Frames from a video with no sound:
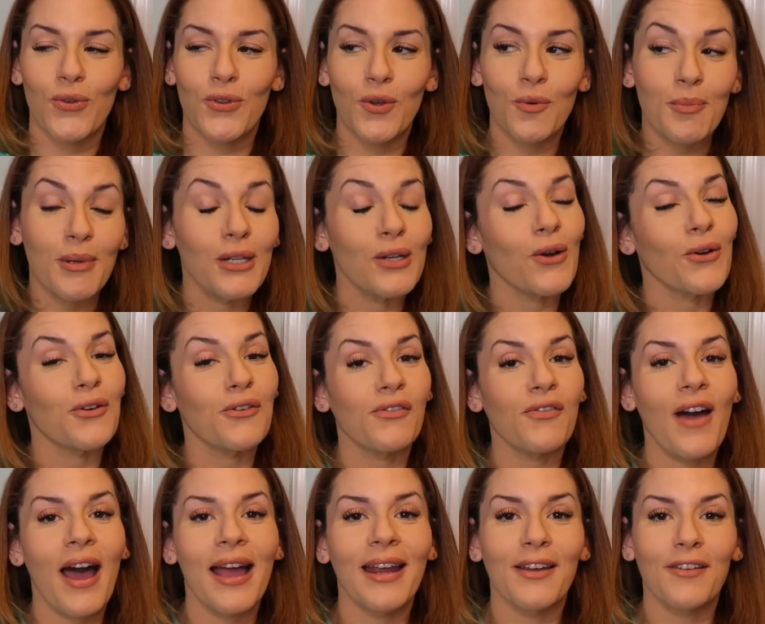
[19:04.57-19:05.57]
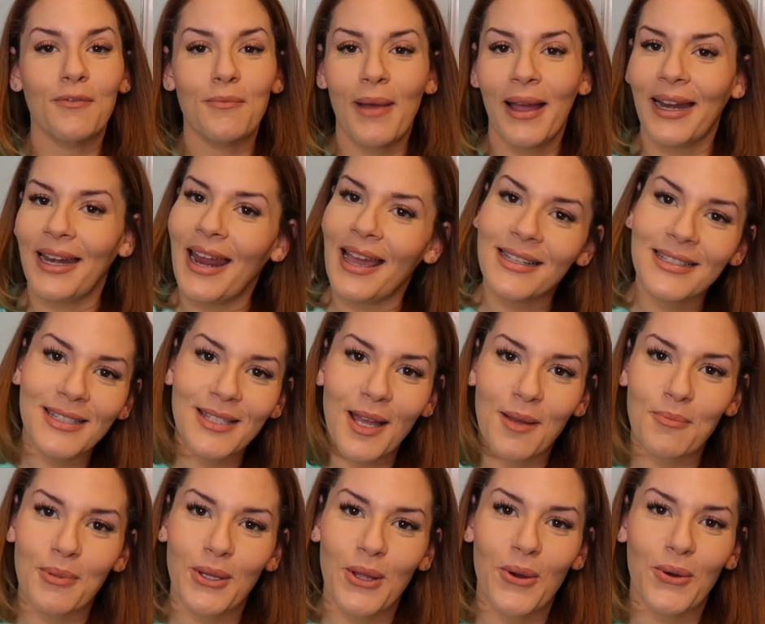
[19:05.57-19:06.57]
you'll be notified of my next
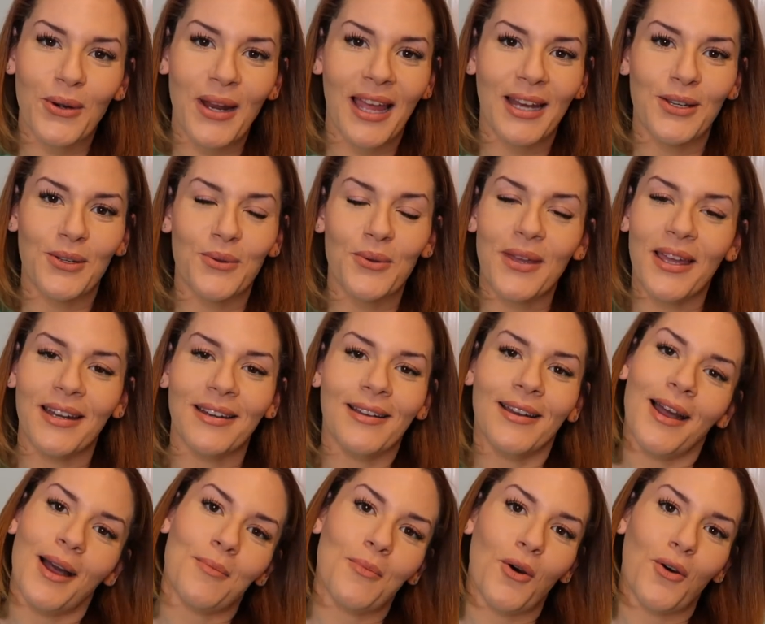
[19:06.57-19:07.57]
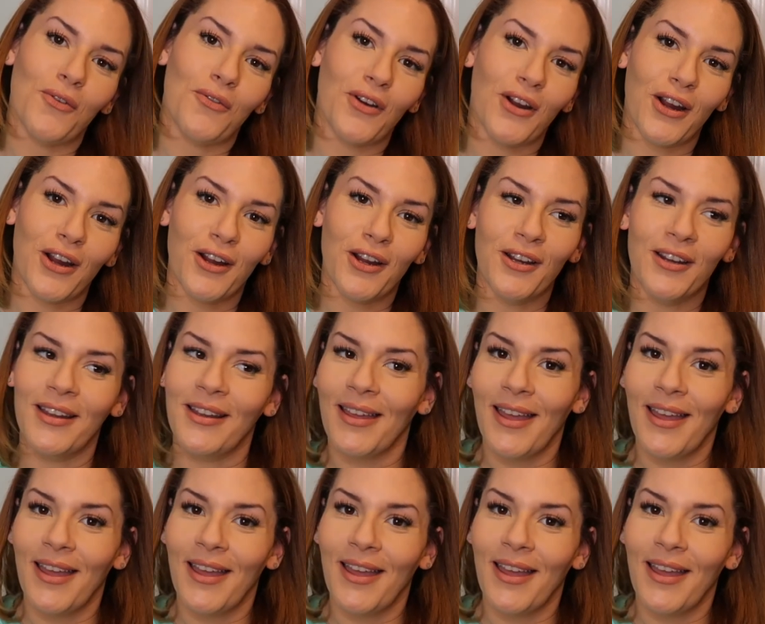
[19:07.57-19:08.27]
upload and you can come over